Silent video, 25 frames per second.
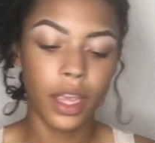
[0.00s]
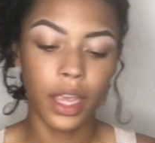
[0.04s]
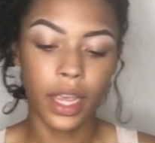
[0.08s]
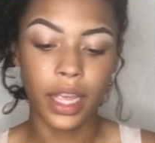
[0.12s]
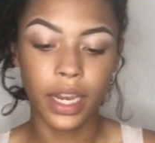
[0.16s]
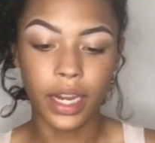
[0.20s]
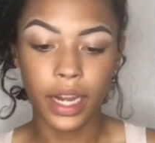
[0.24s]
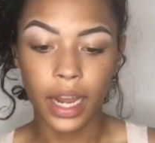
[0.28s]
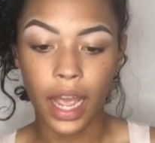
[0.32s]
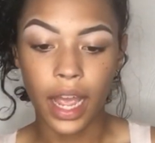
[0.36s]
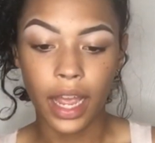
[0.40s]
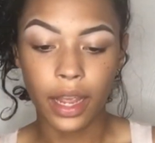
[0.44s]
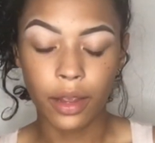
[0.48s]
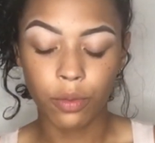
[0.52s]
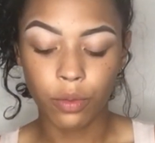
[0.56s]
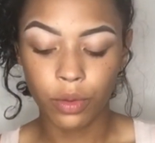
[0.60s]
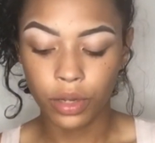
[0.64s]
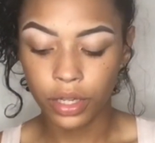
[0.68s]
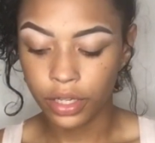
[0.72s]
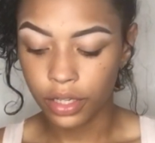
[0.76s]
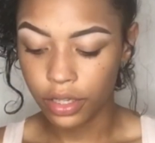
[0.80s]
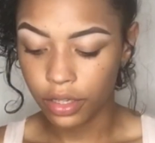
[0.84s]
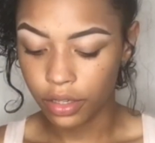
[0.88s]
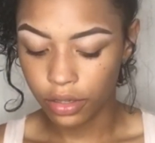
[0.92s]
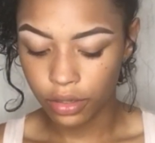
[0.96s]
and I
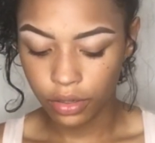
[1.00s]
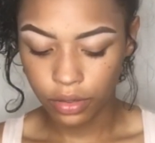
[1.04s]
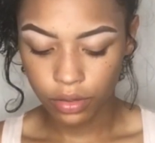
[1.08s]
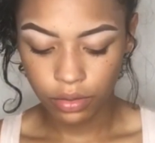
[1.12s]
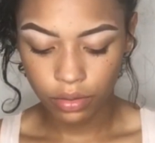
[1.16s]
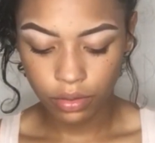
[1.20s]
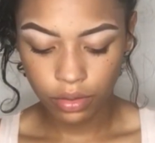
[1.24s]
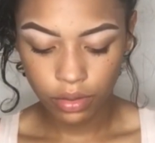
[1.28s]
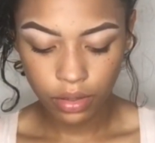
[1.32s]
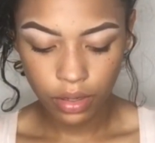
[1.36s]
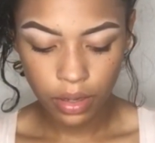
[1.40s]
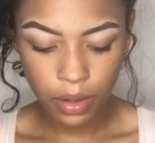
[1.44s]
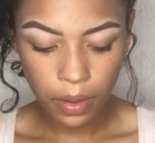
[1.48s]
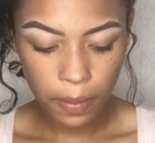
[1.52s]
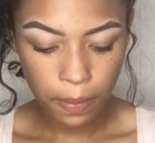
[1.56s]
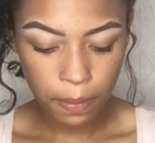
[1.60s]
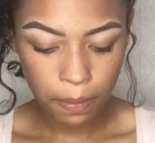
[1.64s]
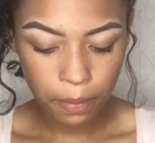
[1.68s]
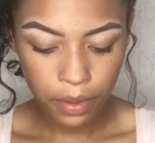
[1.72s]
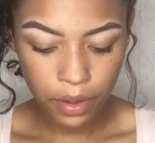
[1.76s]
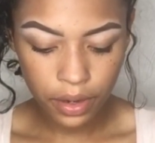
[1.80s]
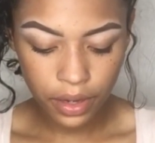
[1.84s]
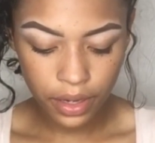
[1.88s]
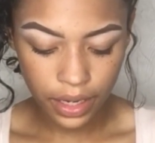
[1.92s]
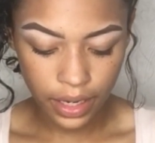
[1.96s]
will
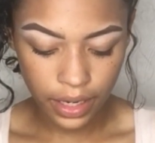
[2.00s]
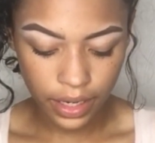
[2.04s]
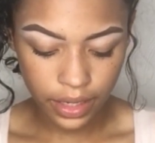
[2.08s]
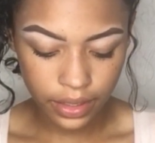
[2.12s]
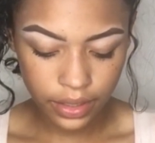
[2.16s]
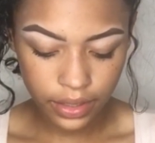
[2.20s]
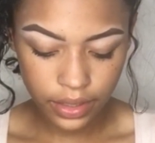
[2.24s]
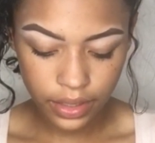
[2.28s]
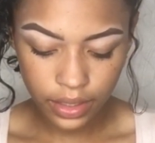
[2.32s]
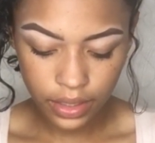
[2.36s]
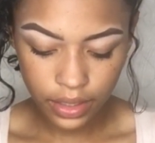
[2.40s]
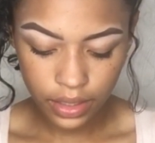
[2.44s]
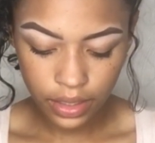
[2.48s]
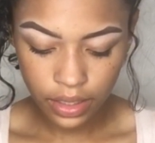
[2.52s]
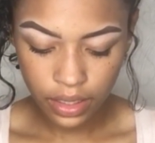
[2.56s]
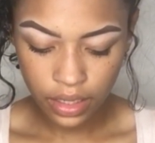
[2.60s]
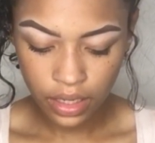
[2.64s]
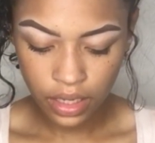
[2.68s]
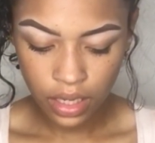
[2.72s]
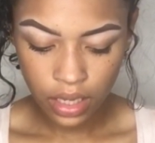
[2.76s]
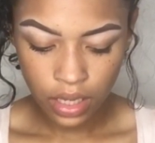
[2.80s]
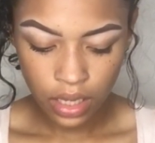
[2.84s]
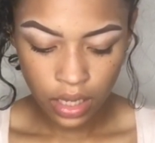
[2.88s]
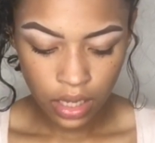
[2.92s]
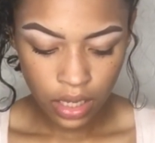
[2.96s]
put it
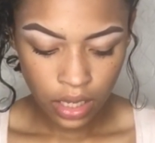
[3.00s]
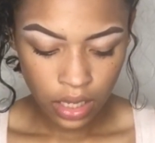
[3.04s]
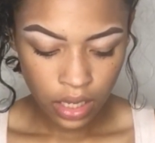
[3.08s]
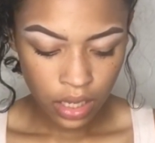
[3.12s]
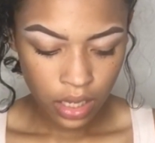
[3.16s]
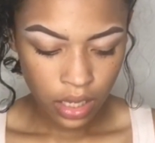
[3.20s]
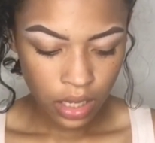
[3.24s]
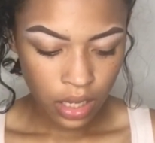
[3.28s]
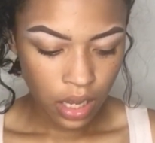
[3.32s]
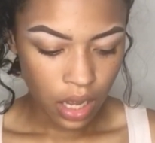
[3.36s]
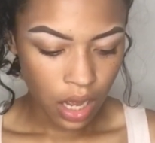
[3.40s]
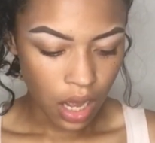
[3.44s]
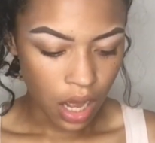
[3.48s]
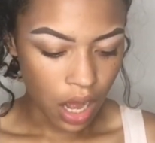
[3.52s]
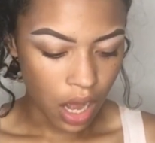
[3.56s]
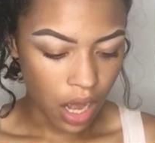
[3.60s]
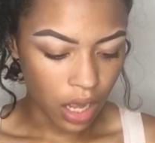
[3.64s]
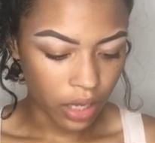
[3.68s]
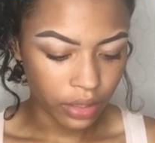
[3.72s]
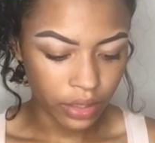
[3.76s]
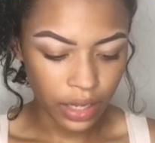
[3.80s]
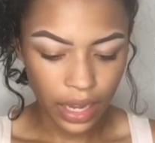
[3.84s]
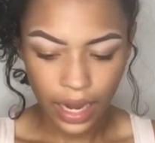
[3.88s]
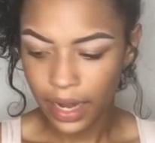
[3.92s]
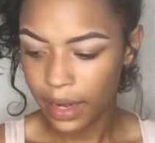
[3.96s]

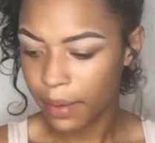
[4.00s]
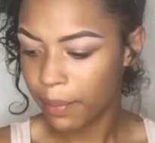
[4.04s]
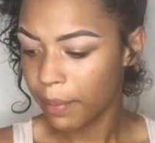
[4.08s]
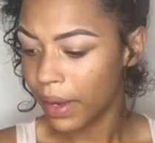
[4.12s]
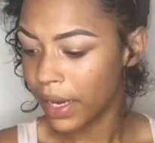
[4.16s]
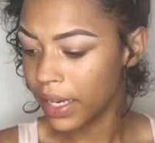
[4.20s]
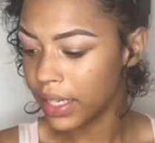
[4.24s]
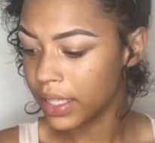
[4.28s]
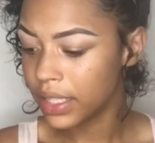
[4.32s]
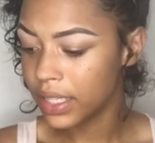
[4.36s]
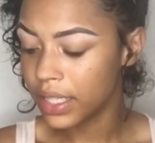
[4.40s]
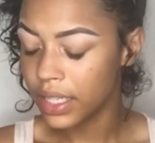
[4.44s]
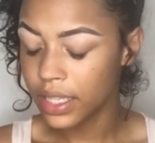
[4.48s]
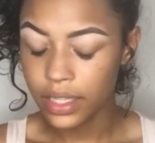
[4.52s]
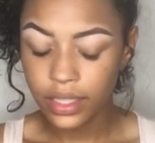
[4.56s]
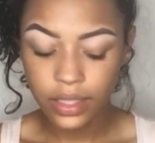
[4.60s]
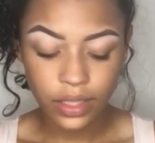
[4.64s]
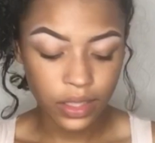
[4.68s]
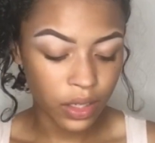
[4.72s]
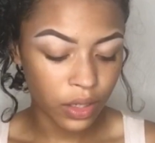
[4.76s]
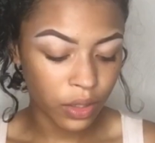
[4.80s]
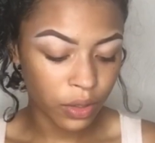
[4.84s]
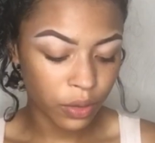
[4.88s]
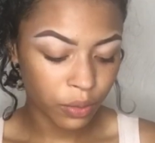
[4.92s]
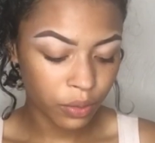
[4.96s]
on like my
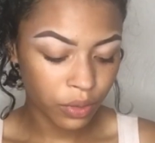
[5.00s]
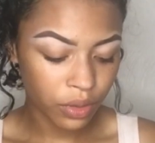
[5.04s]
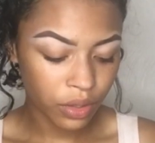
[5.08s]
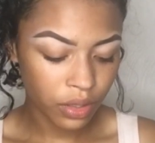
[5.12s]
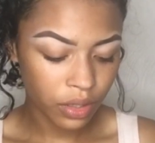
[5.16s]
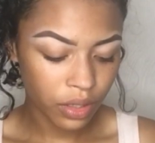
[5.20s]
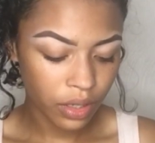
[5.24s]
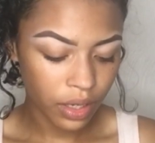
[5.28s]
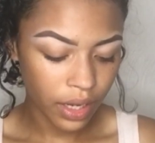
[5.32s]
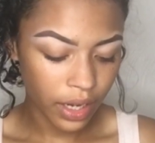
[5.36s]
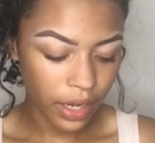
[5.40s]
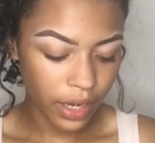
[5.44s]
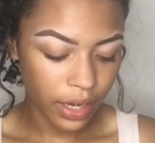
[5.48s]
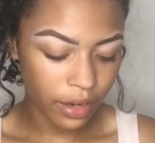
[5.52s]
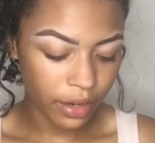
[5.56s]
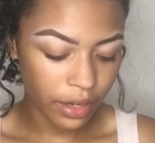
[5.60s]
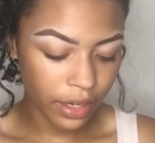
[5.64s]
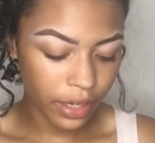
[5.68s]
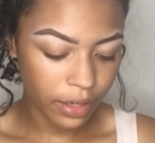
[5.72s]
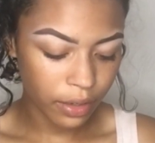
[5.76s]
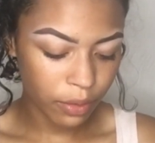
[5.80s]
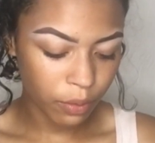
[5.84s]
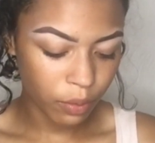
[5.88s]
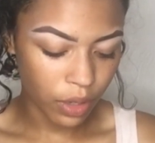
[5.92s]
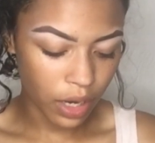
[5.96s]
T-zone
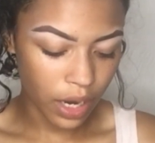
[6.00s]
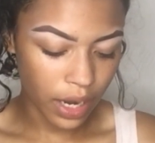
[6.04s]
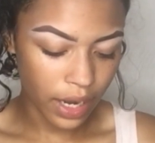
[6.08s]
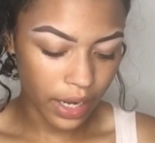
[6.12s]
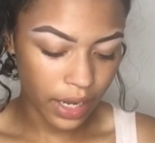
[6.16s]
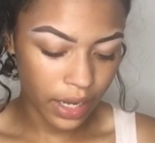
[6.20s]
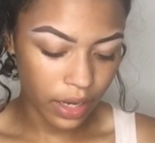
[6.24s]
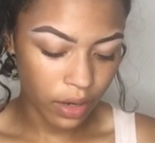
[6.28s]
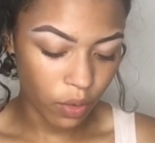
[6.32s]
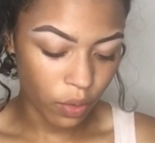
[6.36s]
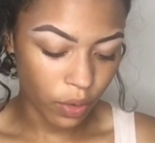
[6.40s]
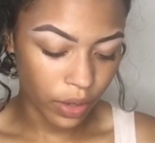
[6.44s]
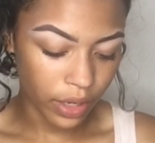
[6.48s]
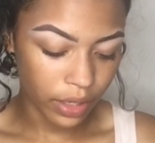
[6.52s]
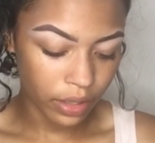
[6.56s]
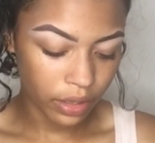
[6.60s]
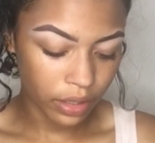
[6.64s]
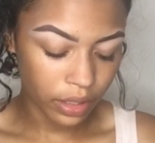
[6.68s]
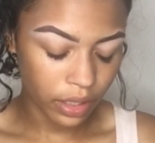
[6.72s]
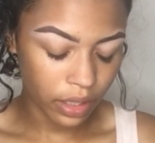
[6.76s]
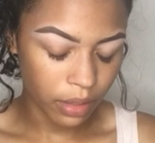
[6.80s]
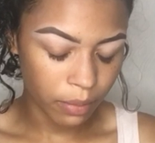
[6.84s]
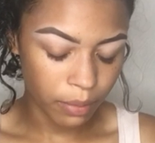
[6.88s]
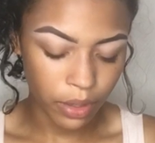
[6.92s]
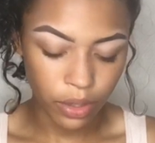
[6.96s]
area where I get
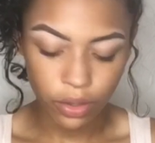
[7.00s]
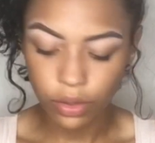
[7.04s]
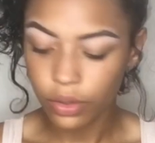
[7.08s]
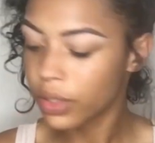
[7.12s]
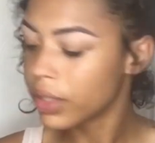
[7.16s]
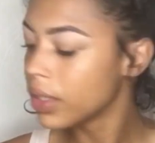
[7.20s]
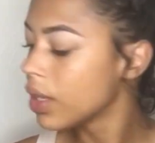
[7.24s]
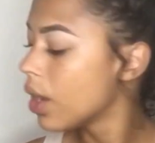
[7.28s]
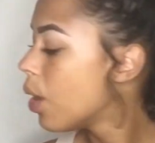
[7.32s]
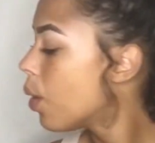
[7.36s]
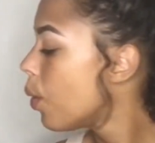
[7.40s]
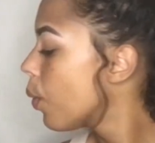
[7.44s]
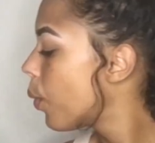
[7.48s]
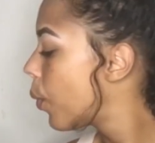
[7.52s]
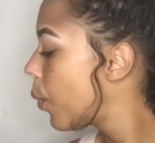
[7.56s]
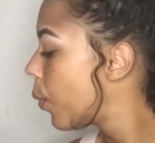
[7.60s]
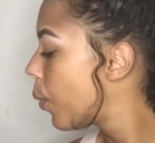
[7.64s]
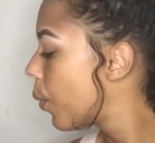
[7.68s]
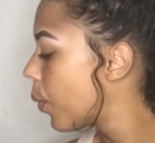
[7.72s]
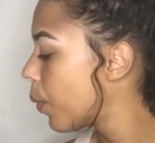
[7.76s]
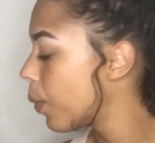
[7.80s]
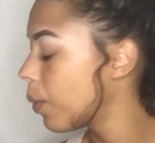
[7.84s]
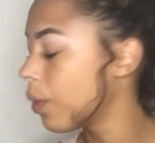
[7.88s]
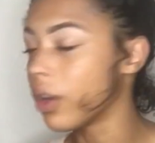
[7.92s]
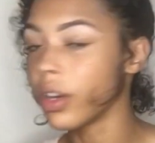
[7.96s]
oily the most
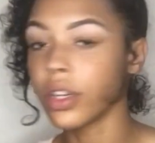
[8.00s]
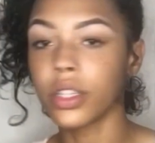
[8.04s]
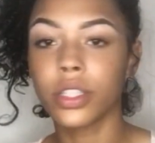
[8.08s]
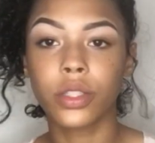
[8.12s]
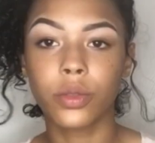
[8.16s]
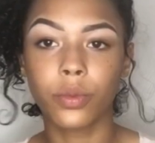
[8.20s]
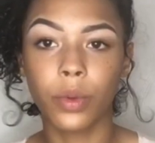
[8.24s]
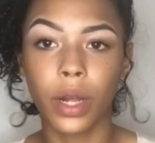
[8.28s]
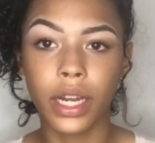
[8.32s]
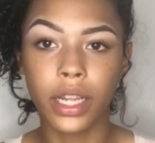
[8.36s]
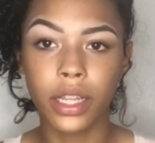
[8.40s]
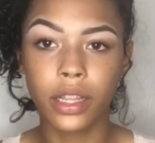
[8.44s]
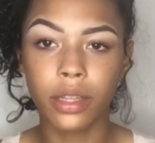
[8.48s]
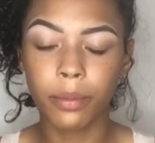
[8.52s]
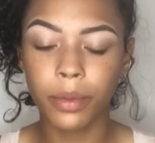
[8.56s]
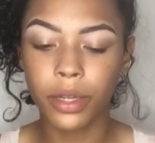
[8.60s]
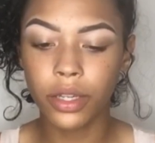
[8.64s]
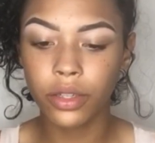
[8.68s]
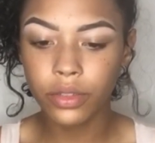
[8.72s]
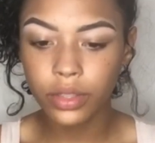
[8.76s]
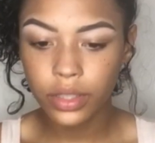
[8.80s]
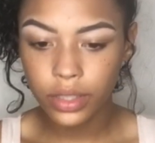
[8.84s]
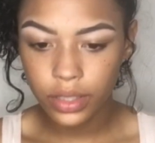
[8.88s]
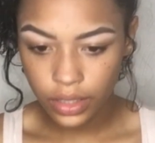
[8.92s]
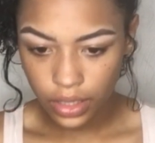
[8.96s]
or sweaty the
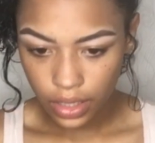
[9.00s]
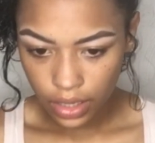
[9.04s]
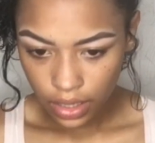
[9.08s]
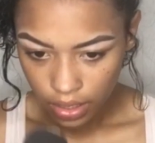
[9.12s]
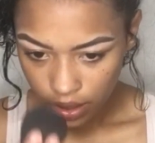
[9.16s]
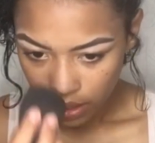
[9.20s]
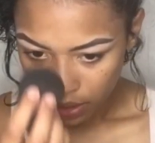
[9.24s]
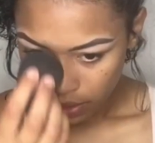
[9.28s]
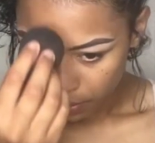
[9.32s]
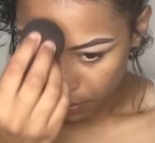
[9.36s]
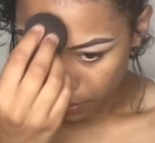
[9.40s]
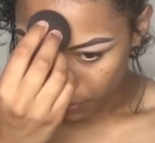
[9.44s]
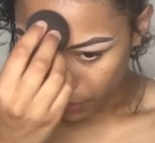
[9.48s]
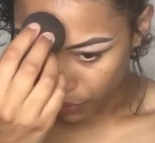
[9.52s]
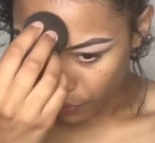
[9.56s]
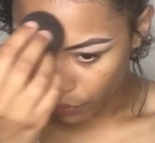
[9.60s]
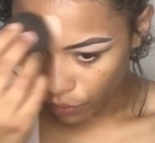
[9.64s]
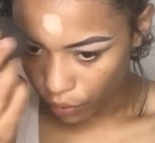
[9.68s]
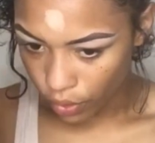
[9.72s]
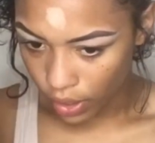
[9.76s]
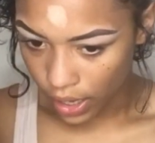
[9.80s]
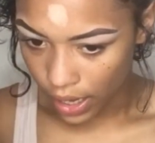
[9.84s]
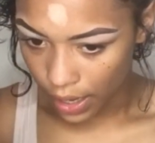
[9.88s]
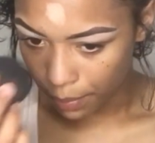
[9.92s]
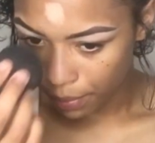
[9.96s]
most
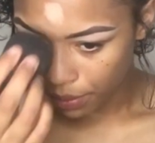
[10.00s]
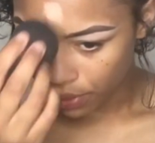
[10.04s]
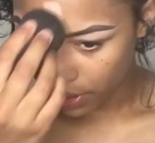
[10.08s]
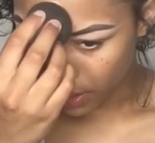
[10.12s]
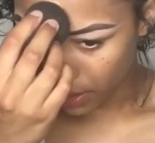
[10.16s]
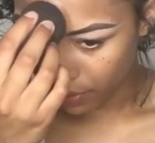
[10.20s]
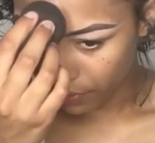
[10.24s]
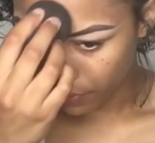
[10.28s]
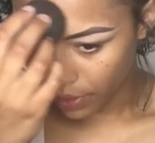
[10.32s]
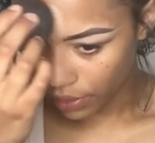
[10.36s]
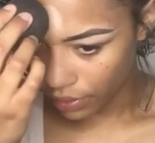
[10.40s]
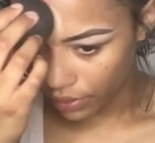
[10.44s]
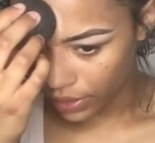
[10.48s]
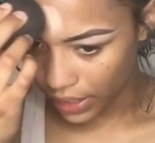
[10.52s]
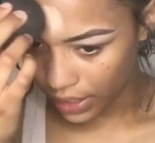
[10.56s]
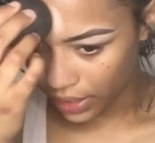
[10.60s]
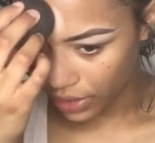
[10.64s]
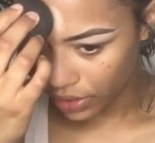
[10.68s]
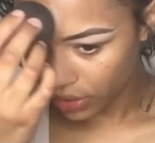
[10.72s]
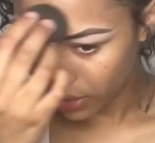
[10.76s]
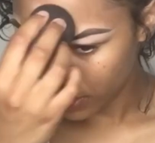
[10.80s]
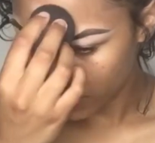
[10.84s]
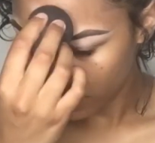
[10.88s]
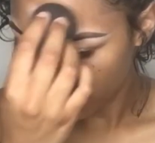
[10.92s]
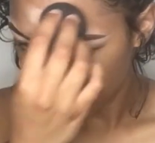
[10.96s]
before I put on
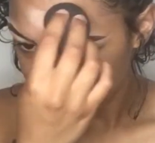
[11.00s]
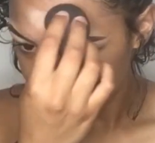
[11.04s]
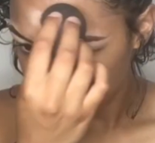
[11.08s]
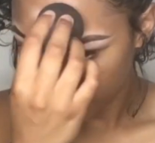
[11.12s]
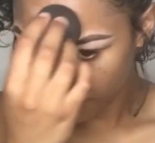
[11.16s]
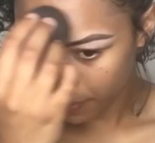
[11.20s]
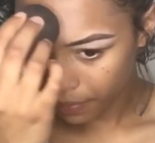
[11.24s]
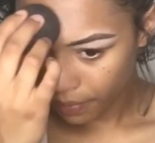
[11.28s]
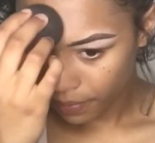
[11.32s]
foundation.